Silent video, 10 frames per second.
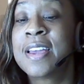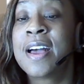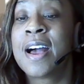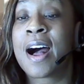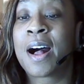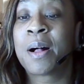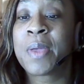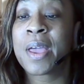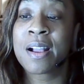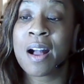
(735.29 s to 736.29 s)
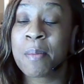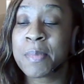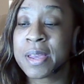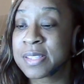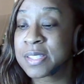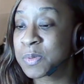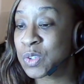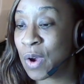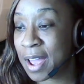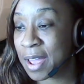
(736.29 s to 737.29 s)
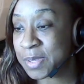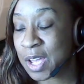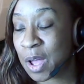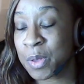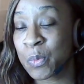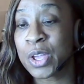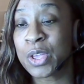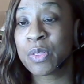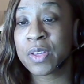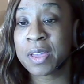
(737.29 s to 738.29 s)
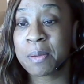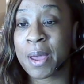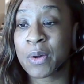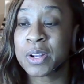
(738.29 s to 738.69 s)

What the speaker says: and comment, subscribe, tell me what you think about it.